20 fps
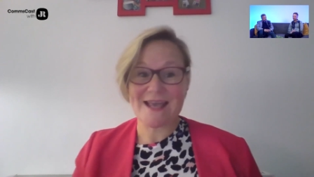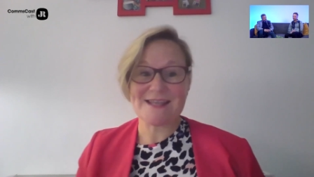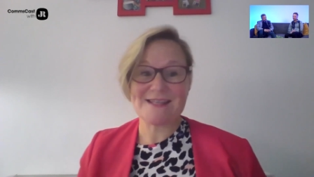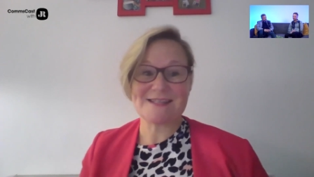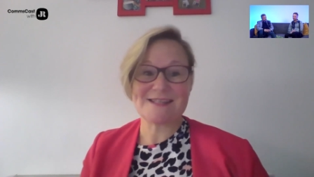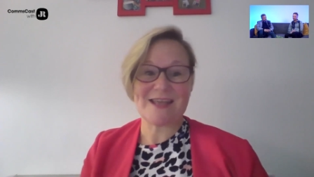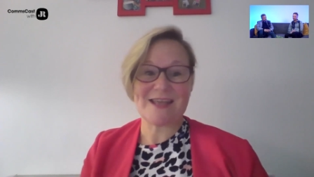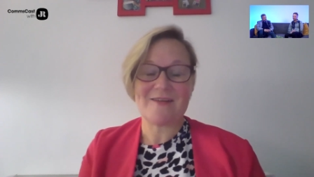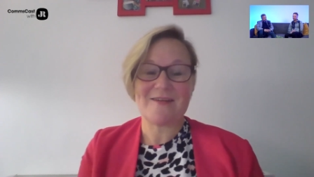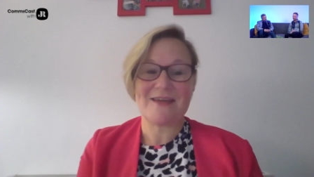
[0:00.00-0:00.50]
And
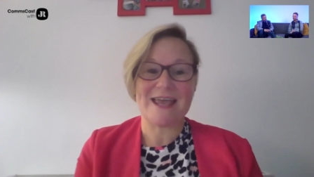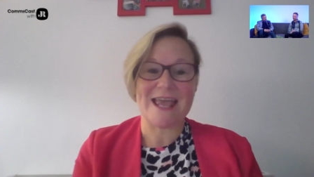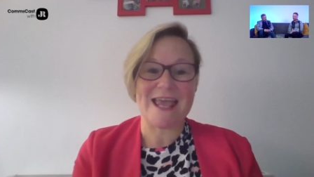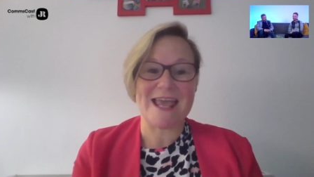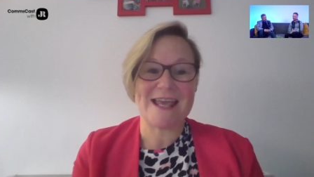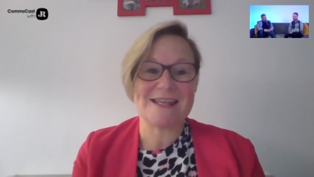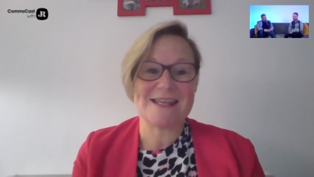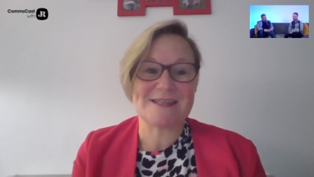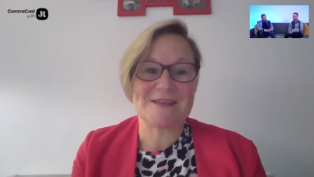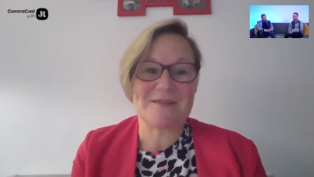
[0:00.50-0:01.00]
so
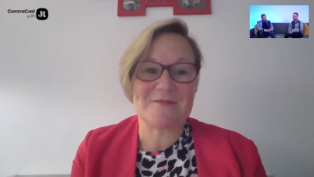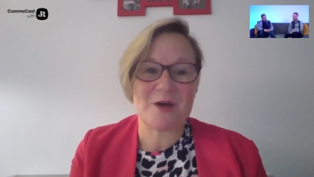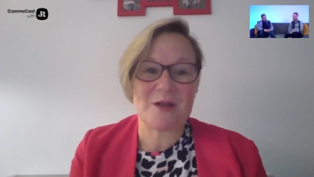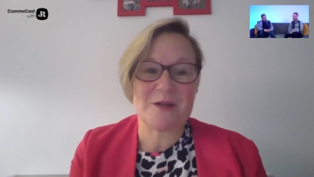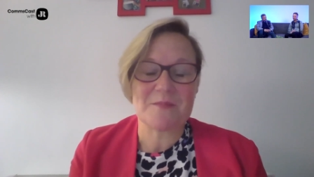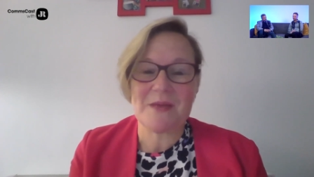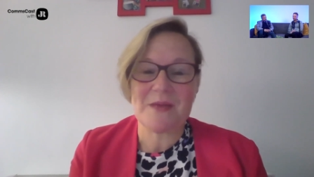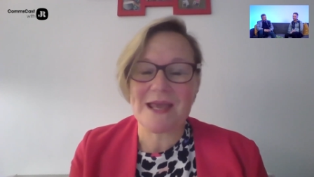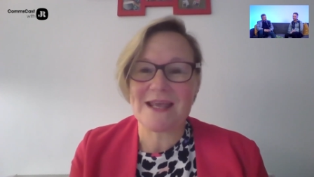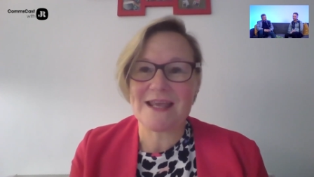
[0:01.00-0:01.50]
it is, you've got to
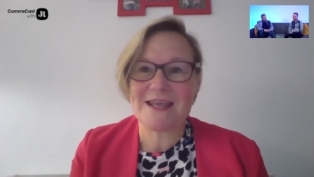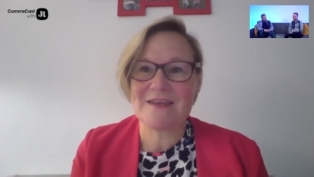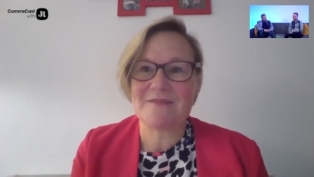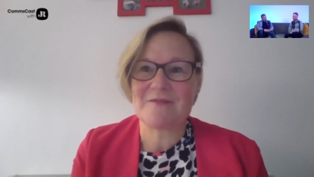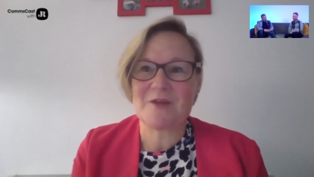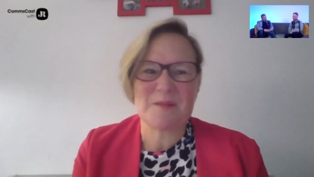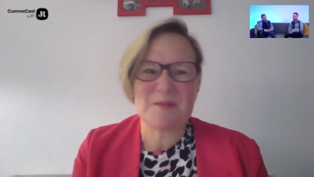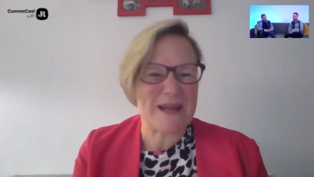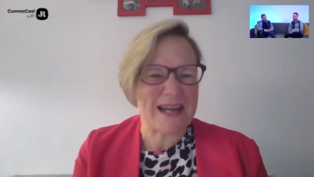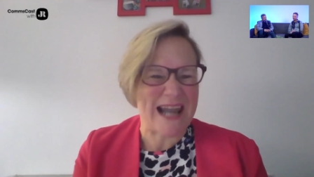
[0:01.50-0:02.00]

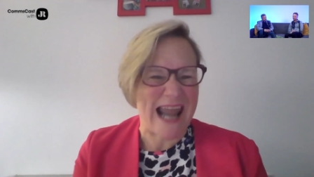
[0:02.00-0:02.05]
be